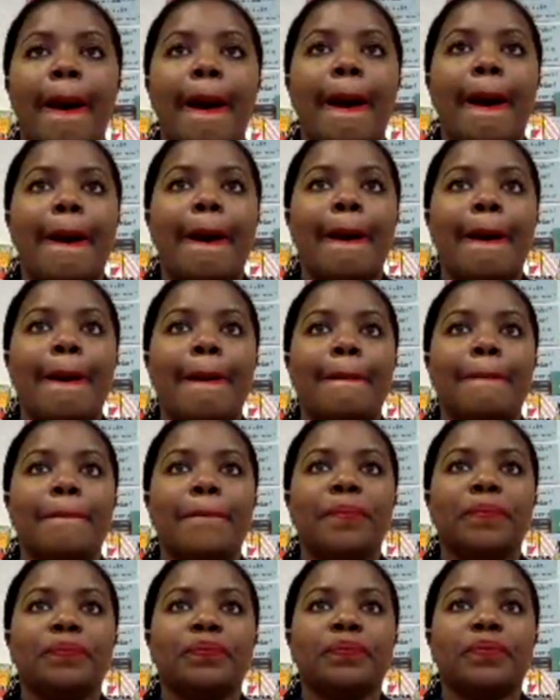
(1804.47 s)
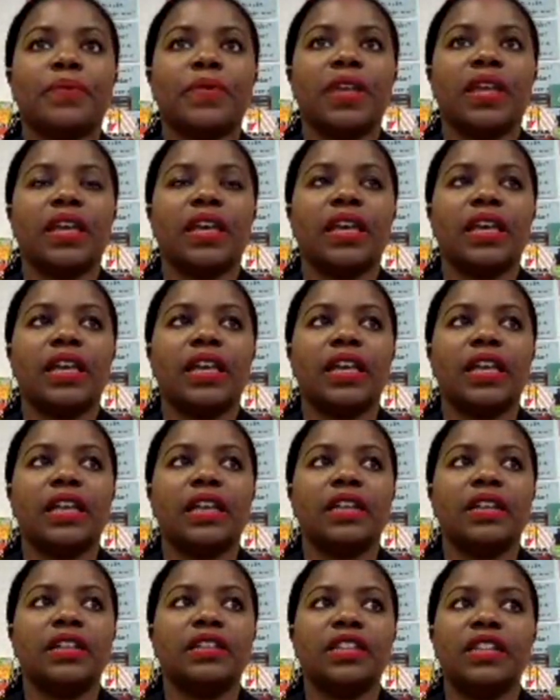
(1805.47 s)

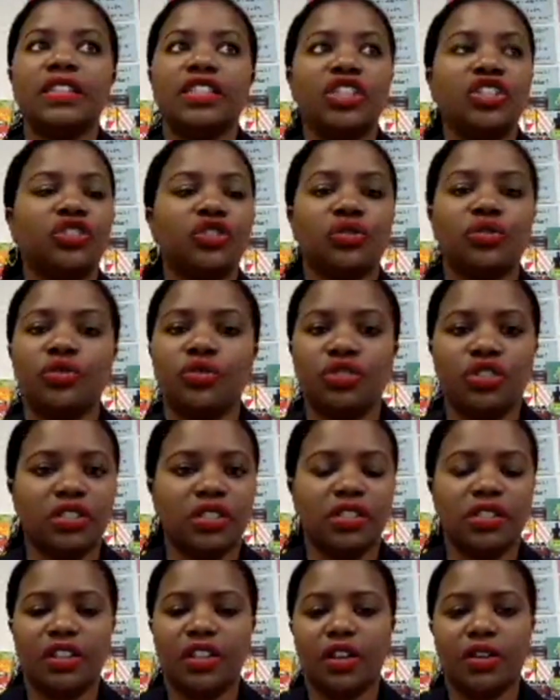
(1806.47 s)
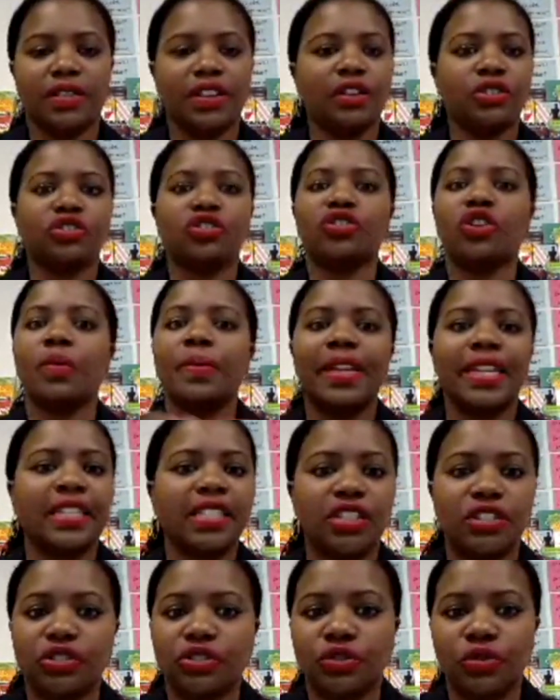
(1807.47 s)
a teacher who's just, there's so many
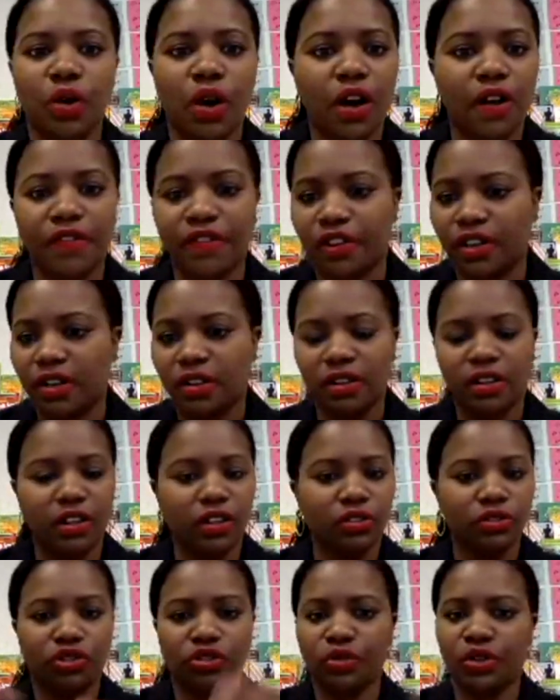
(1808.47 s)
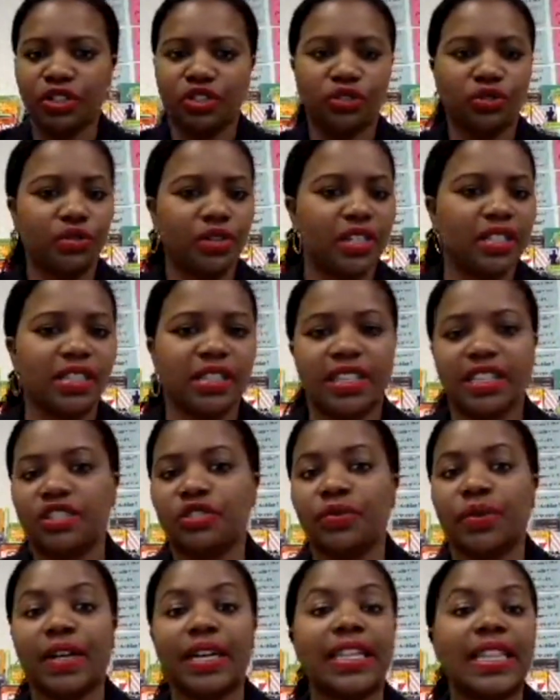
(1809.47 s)
teachers who offer, short stories that they do
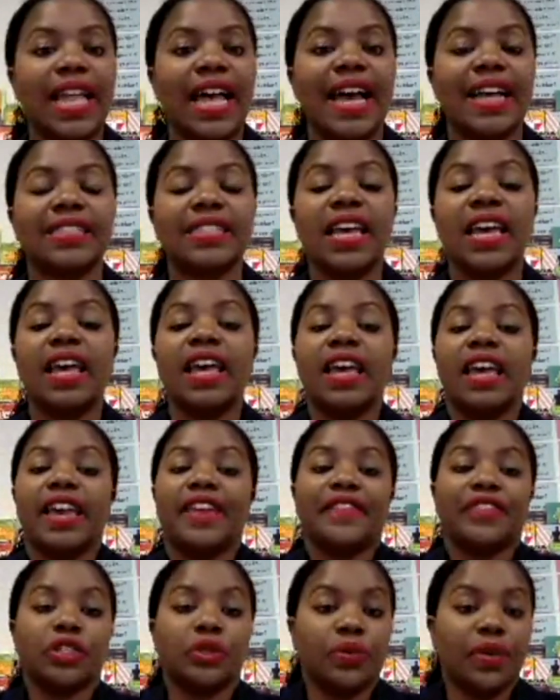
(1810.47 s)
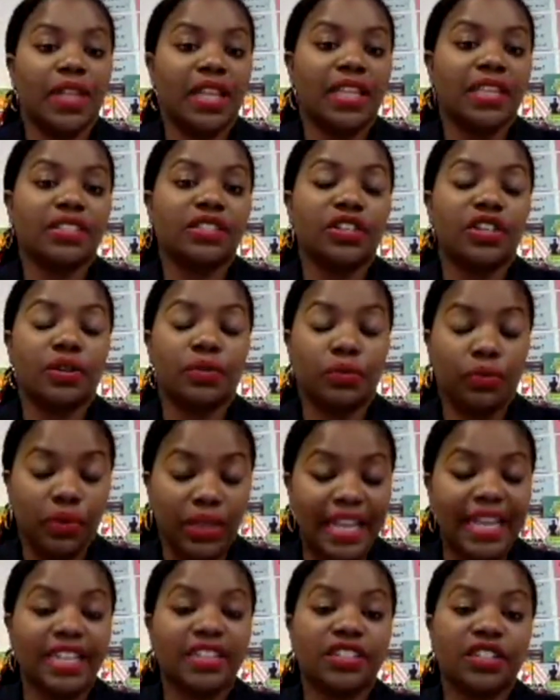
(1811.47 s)
in class. If it's
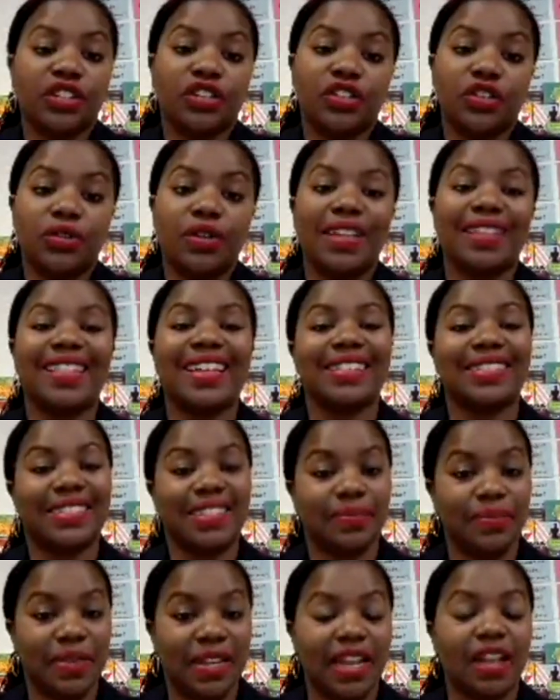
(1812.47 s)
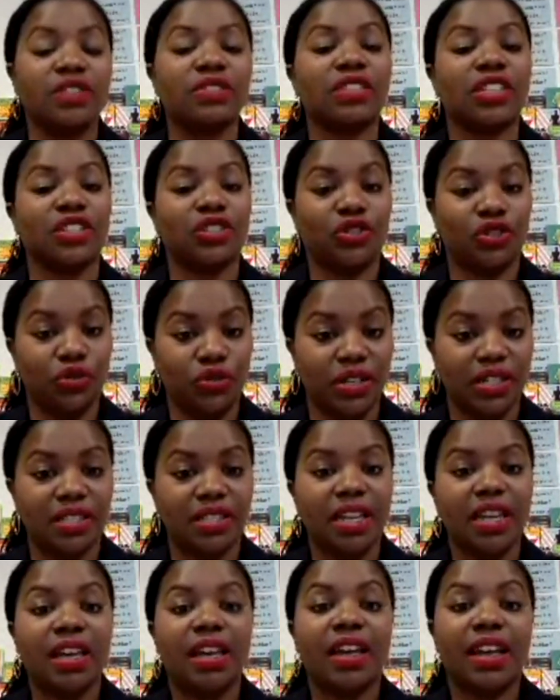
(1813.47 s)
related to the unit, that's something else that students
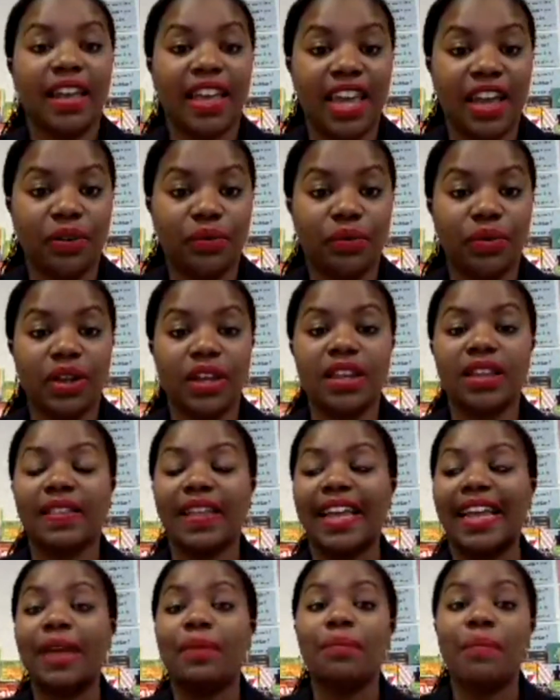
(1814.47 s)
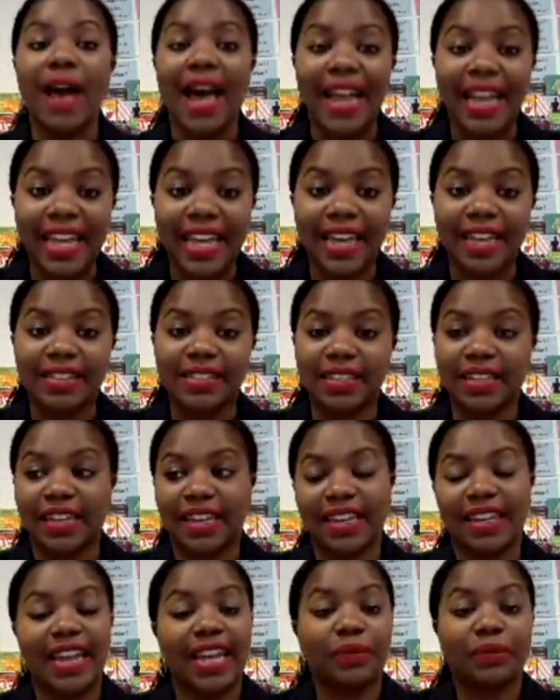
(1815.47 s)
can read. Like in my case,
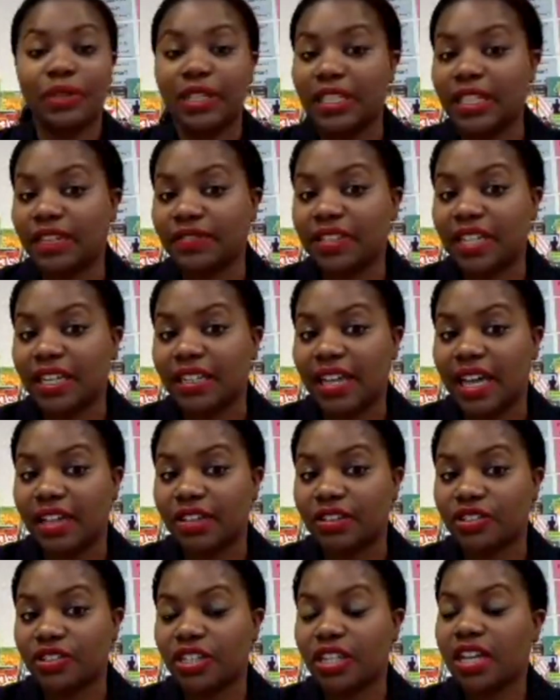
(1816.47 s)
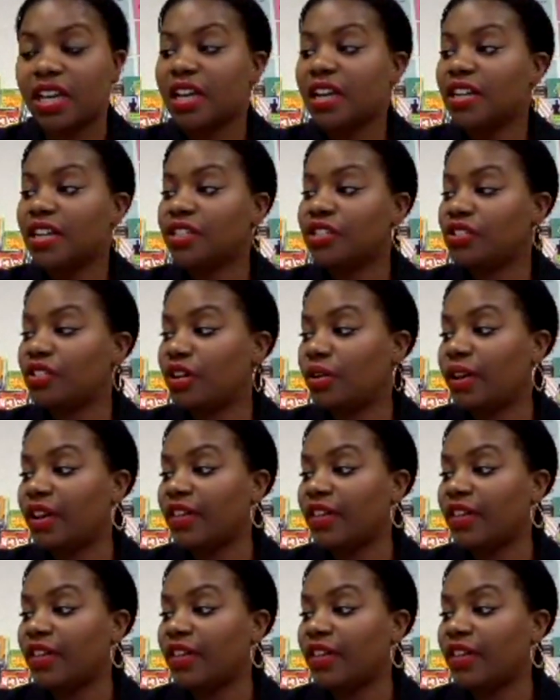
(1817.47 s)
again, I really love technology. So